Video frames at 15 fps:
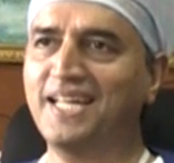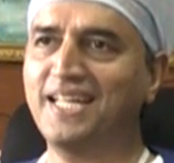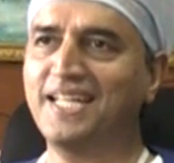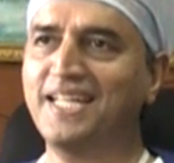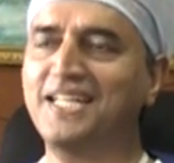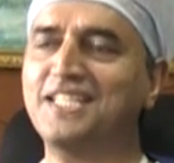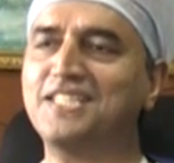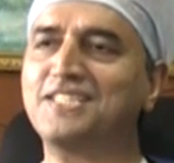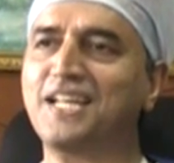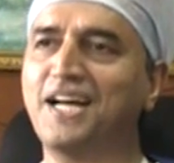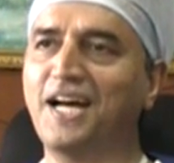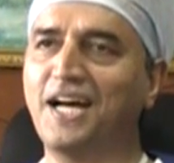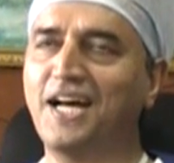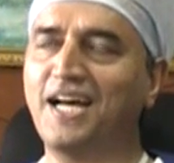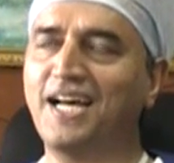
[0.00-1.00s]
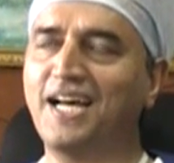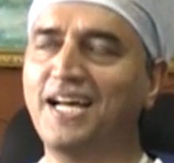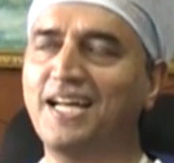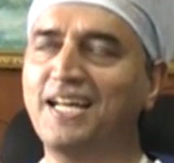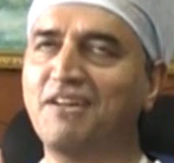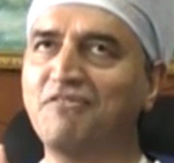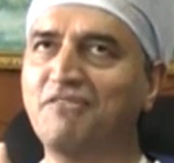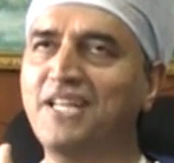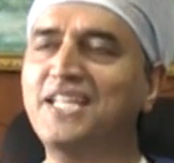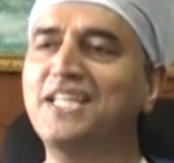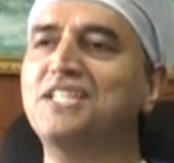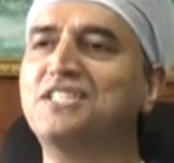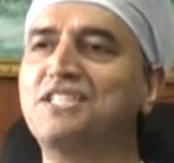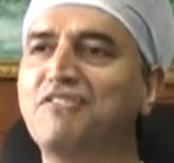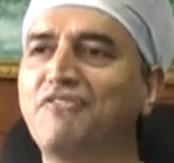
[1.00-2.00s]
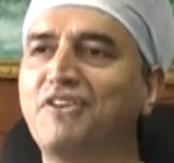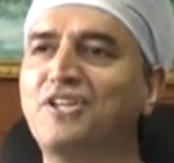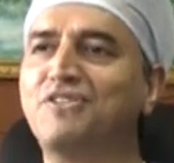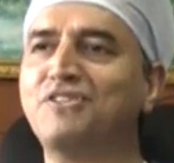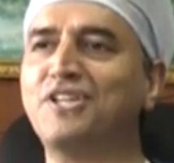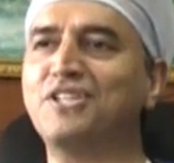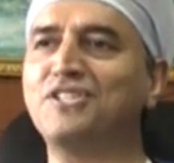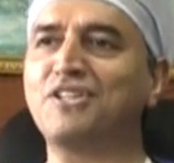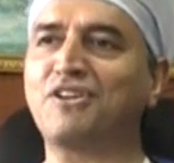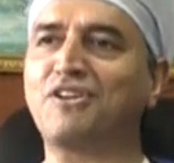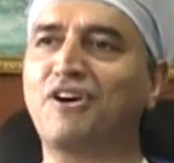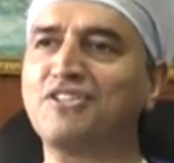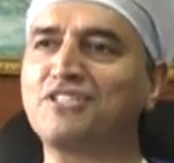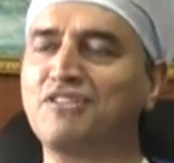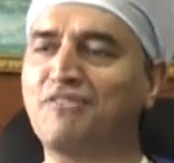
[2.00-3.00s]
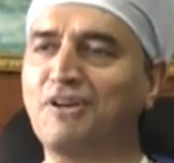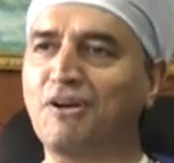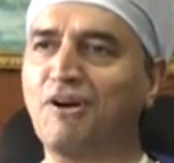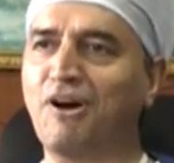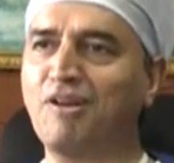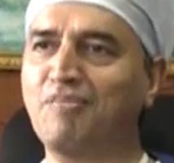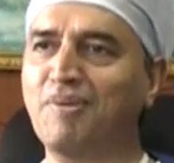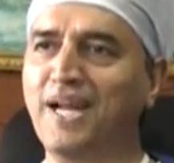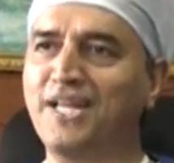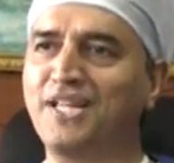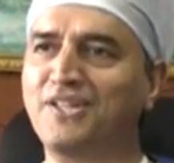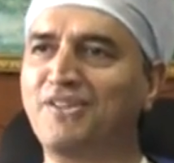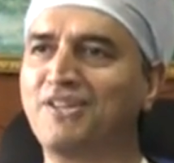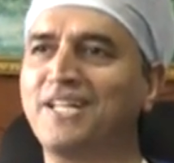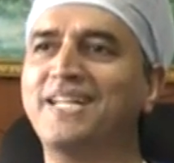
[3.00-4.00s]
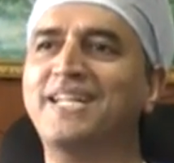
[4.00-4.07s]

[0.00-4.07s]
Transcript: it is very easy for you to reduce the cost of a gallbladder or a